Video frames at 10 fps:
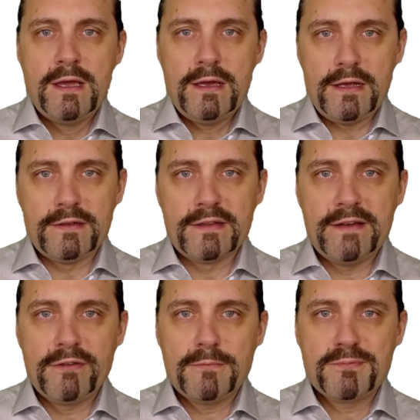In the
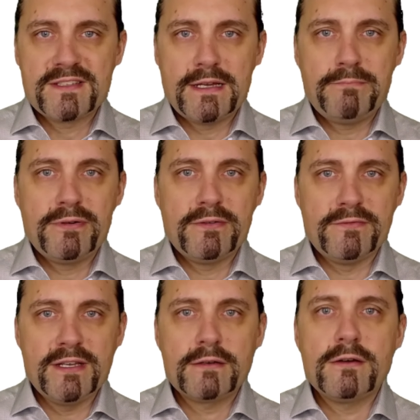develop step, we
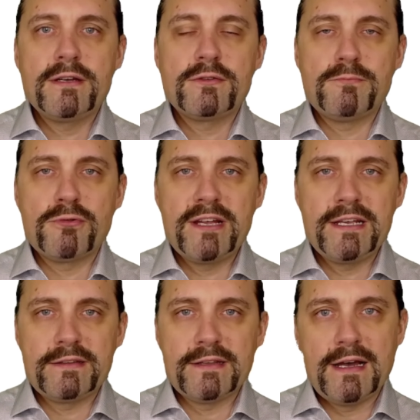are going to
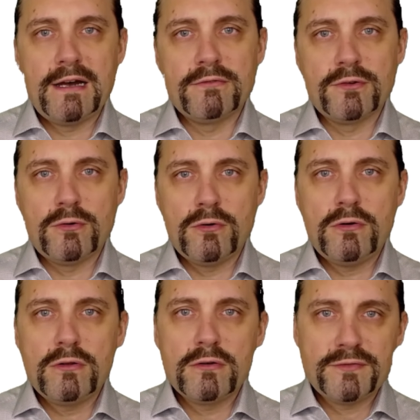break down
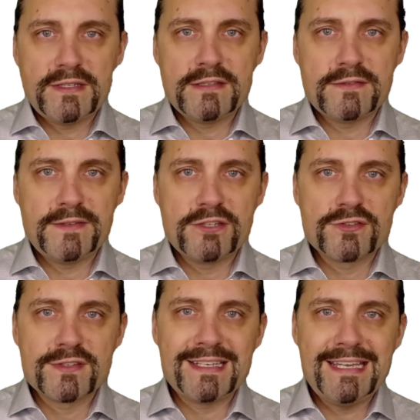all of these
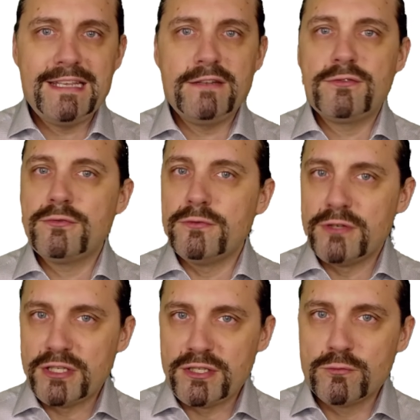features into
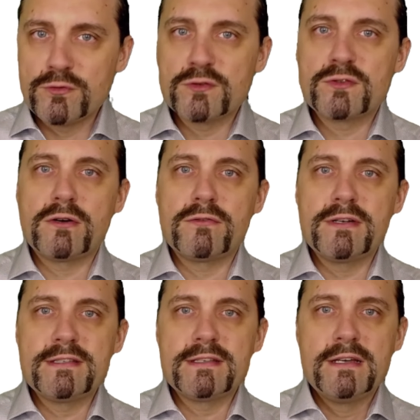user
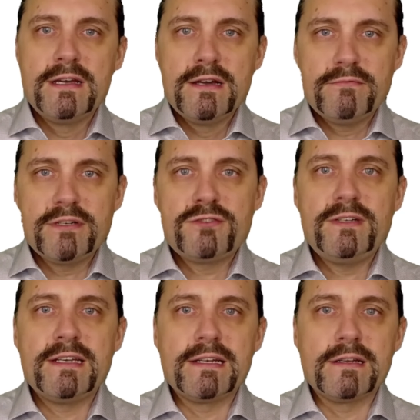stories, which we
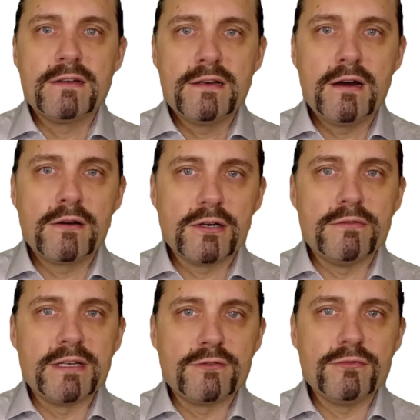then are
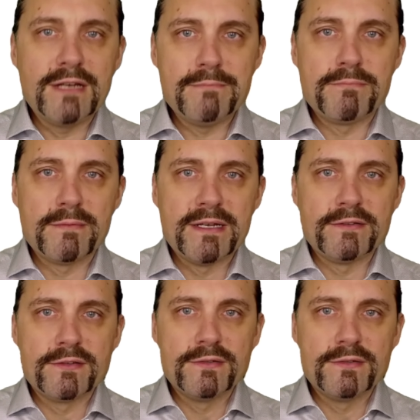going to implement.